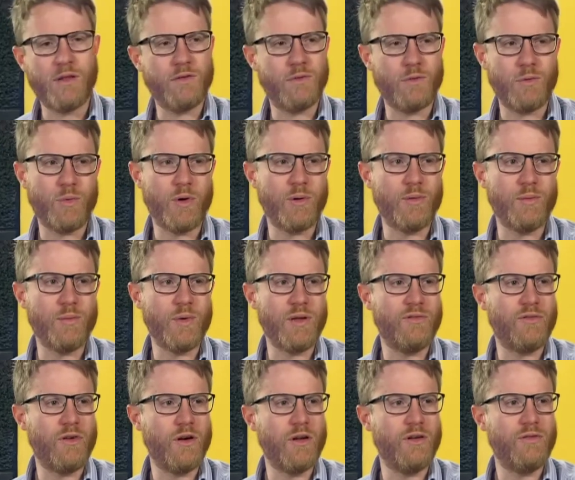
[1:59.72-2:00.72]
will probably
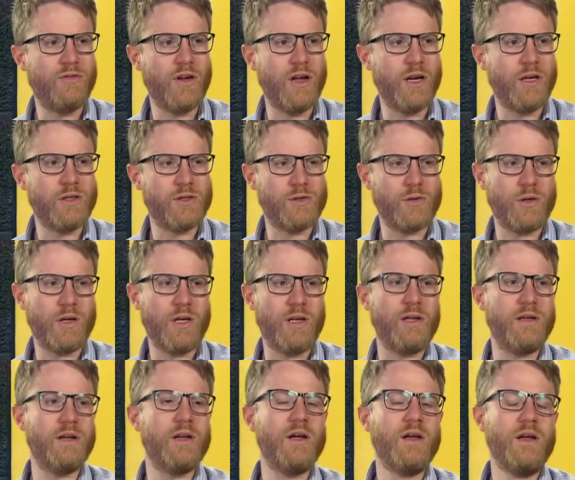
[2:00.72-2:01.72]
follow fairly
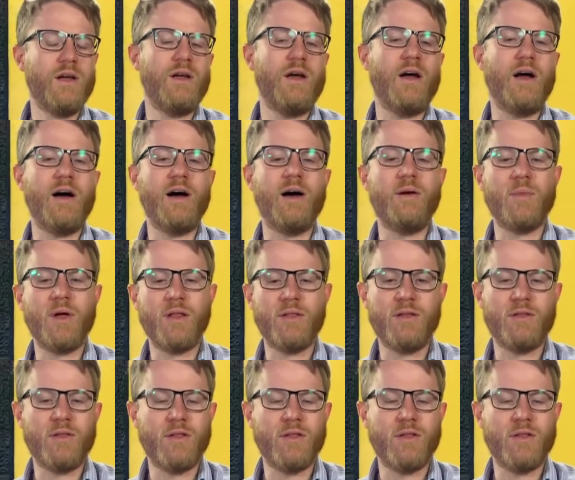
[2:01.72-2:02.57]
shortly. And then the